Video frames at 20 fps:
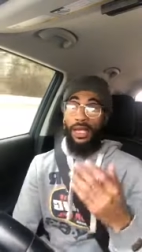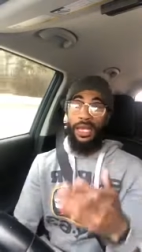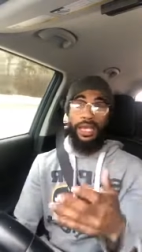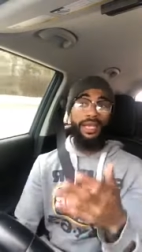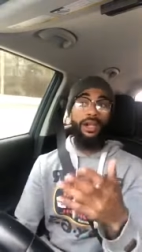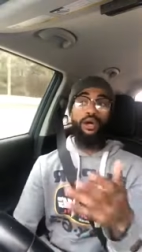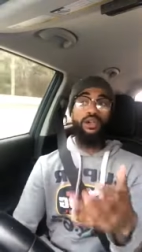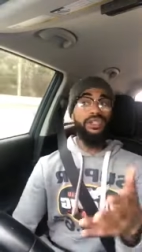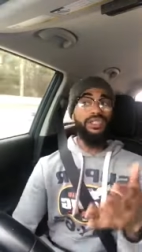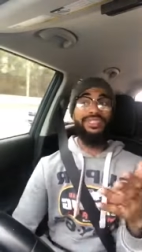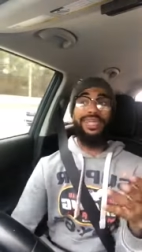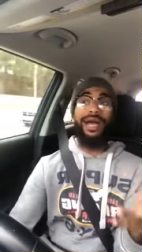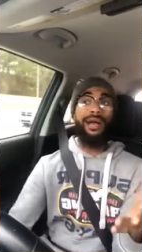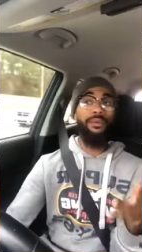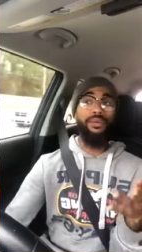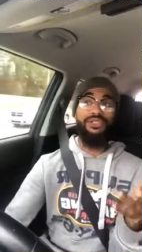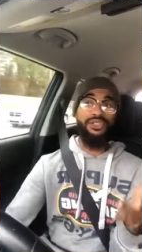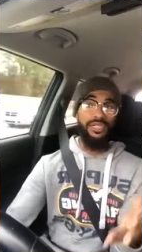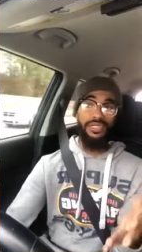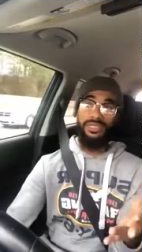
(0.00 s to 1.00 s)
It don't
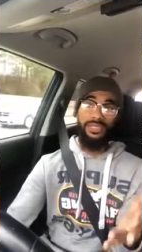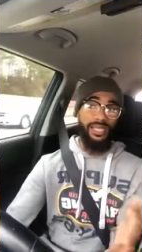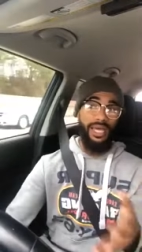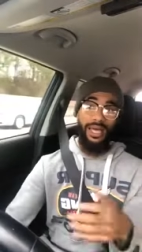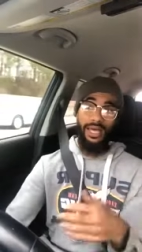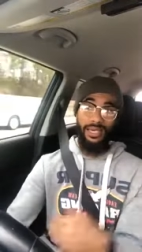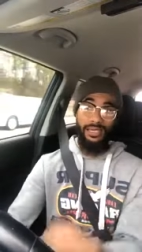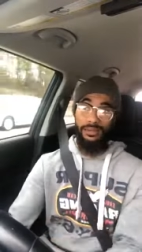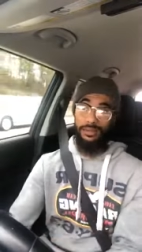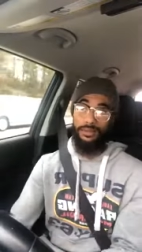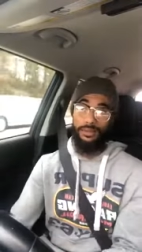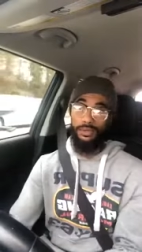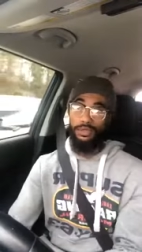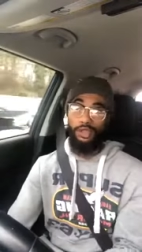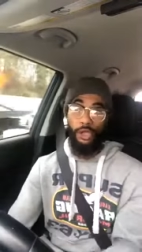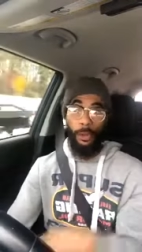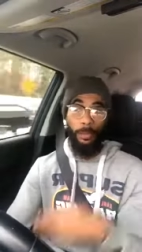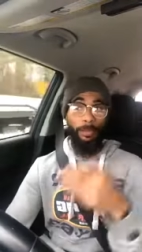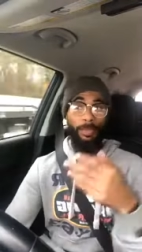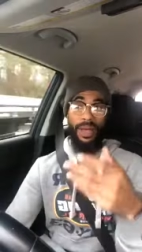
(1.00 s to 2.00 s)
stop with this. that.
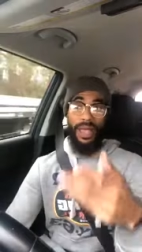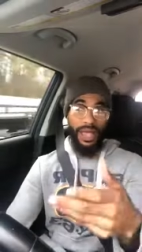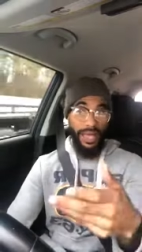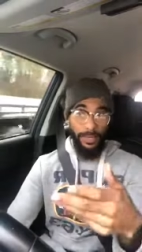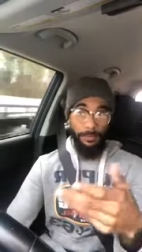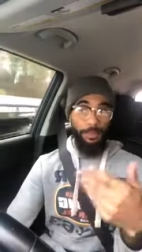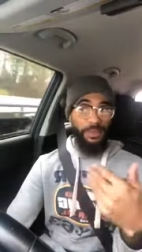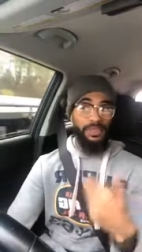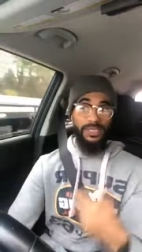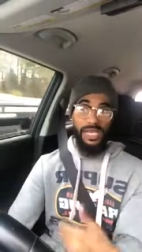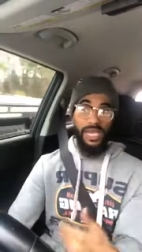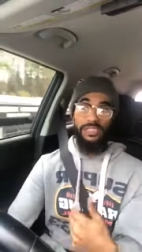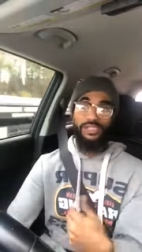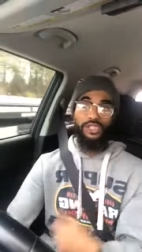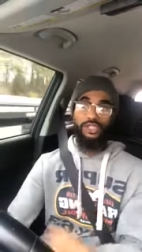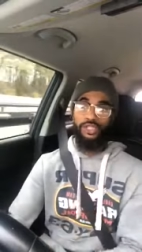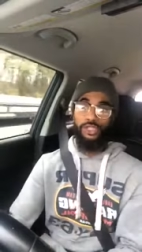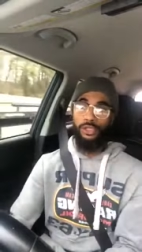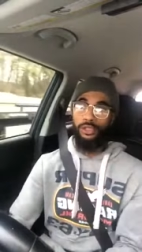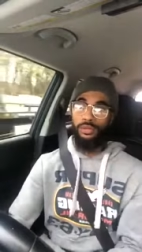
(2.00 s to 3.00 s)
Your bed
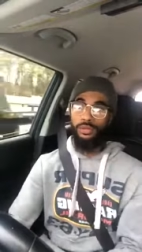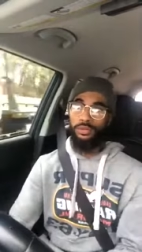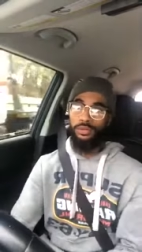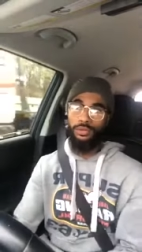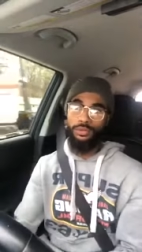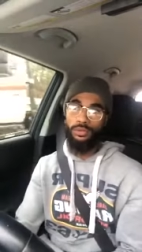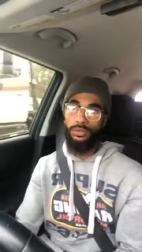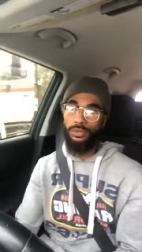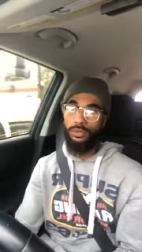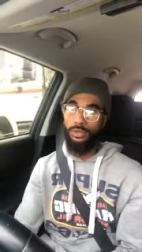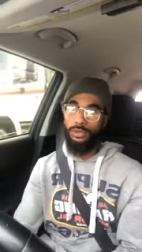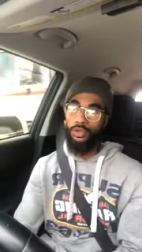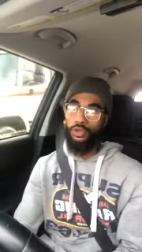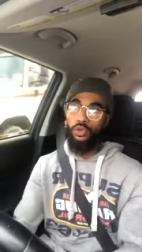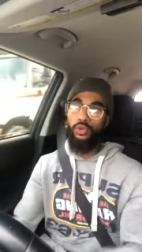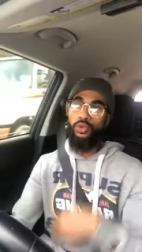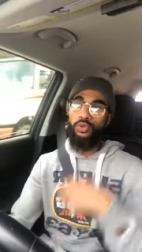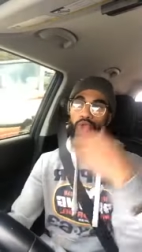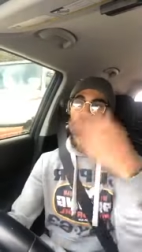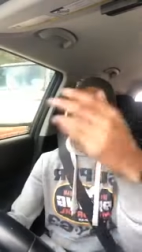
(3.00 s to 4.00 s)
possesses you.
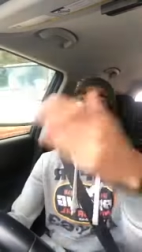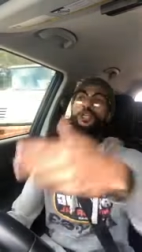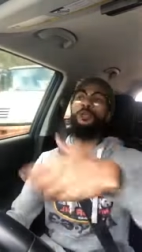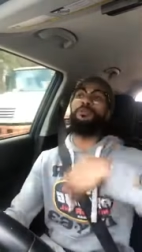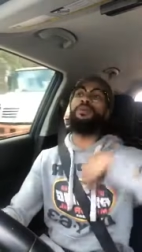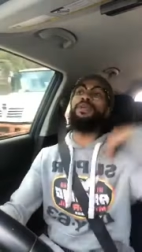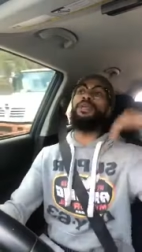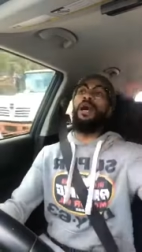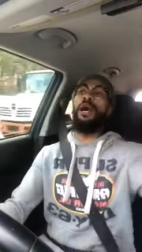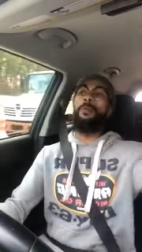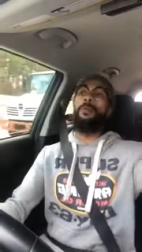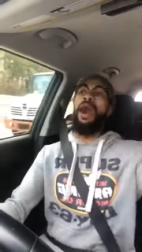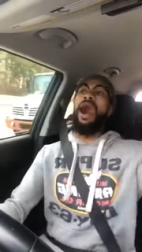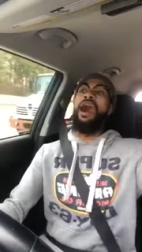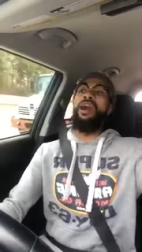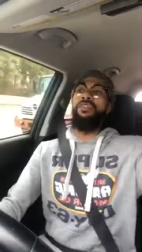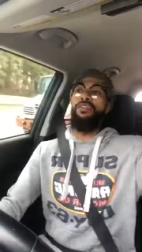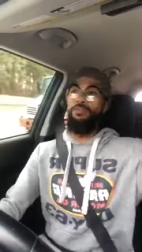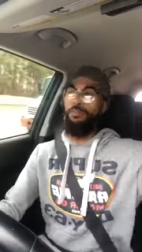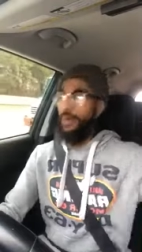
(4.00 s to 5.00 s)
You should be up
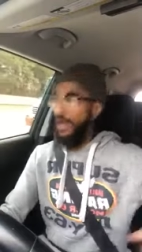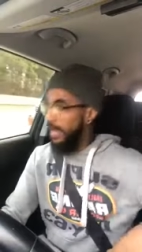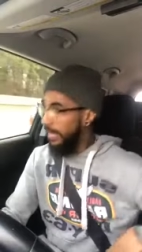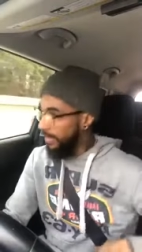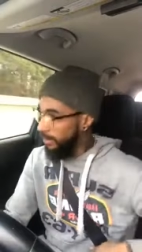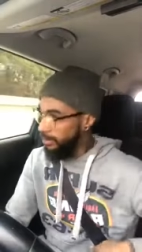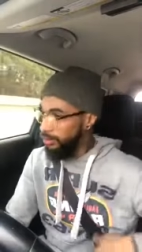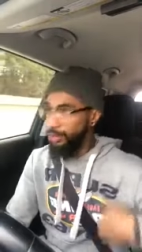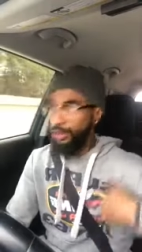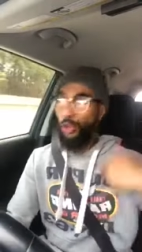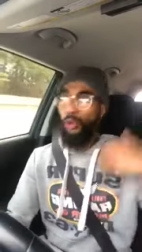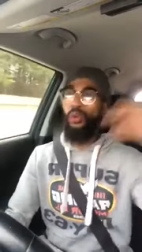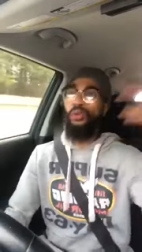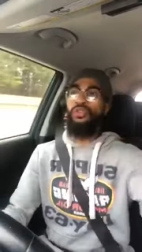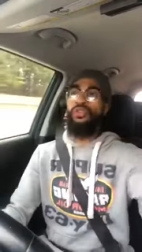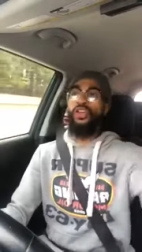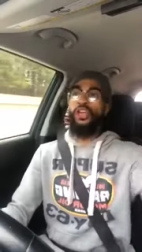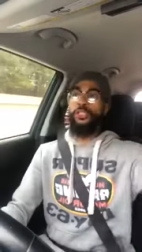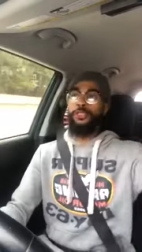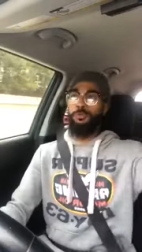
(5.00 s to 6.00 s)
out of bed,
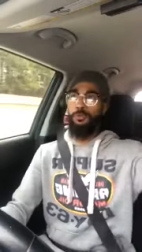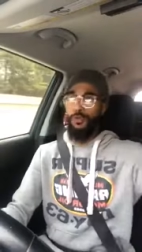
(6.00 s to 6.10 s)
doing things